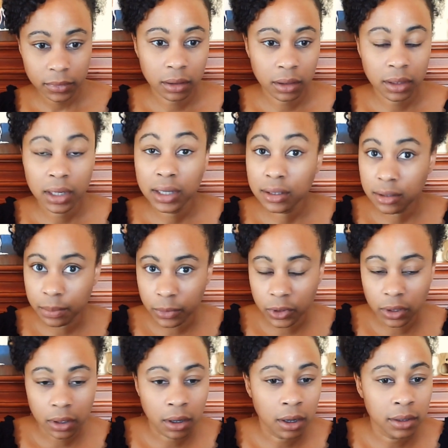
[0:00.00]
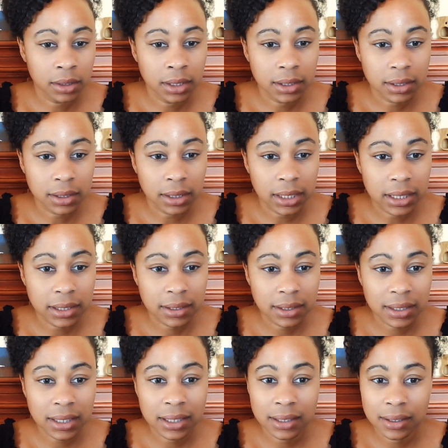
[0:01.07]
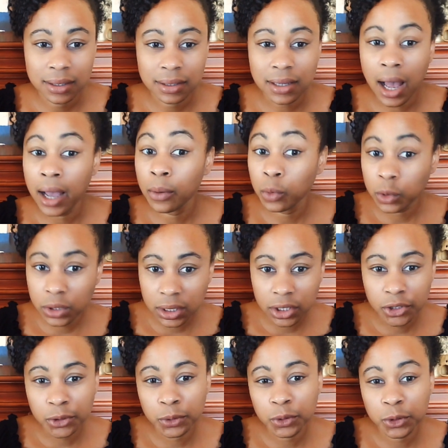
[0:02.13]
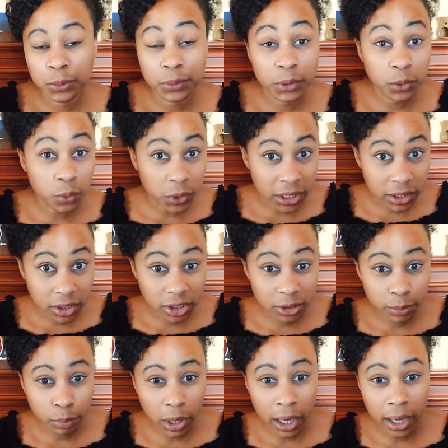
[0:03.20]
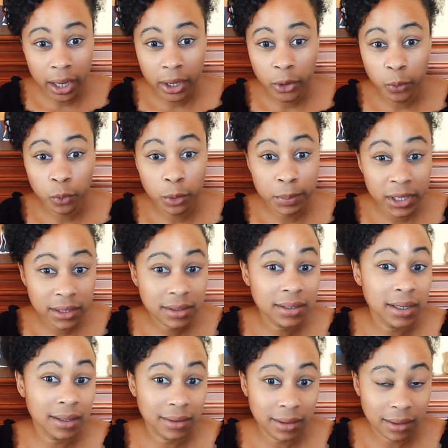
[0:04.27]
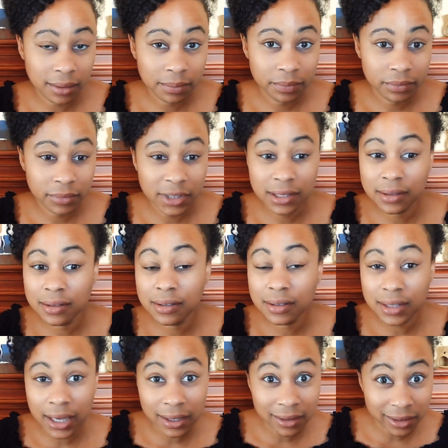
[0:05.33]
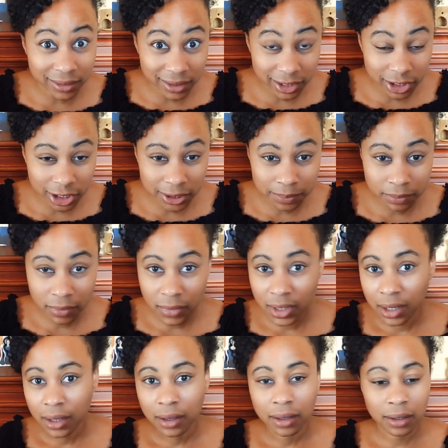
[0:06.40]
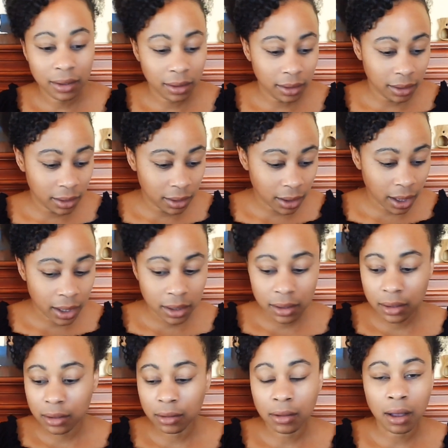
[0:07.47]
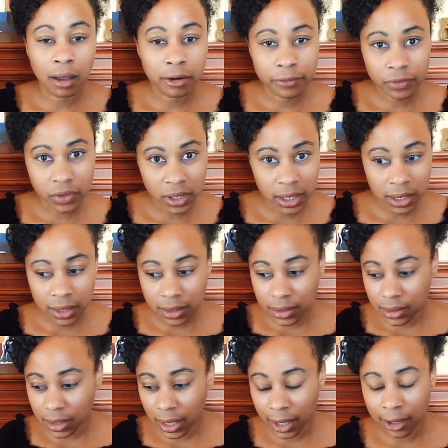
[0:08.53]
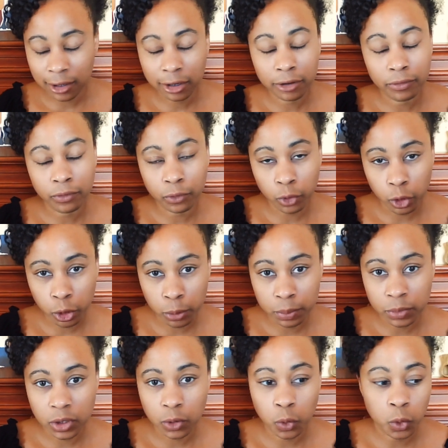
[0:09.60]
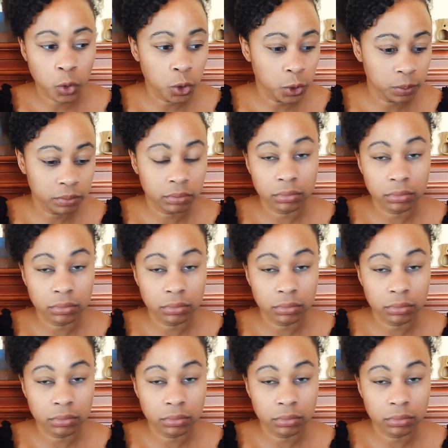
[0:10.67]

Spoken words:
The next book on this list is I Will Teach You to Be Rich by Ramit Sethi. This is the second edition. He edited a lot of things and confirmed or